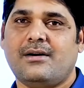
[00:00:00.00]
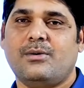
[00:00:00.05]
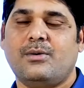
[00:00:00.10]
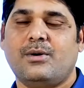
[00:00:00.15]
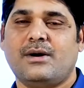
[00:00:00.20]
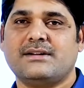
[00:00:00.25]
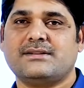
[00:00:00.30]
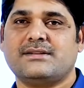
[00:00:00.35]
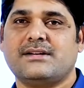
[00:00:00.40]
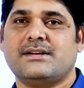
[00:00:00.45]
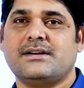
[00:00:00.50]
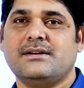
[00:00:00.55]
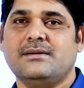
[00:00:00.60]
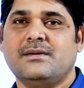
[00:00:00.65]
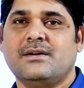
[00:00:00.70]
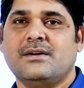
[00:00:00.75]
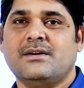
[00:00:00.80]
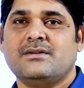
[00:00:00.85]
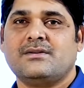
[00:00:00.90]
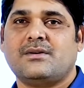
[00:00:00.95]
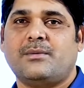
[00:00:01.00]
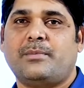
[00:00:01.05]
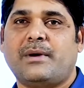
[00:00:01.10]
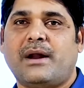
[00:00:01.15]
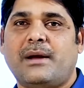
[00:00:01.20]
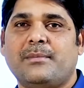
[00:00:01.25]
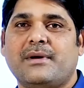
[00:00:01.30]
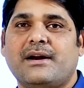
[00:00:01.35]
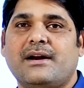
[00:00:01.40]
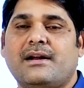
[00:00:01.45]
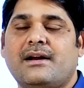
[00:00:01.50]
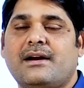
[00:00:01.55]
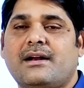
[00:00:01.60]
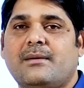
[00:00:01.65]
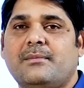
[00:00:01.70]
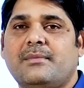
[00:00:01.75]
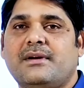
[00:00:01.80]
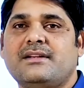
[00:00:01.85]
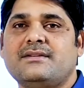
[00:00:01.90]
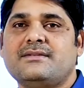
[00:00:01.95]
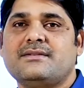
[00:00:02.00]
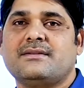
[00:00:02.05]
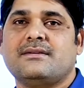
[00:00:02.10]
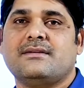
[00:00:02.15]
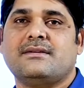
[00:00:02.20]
Okay, children. So primary data means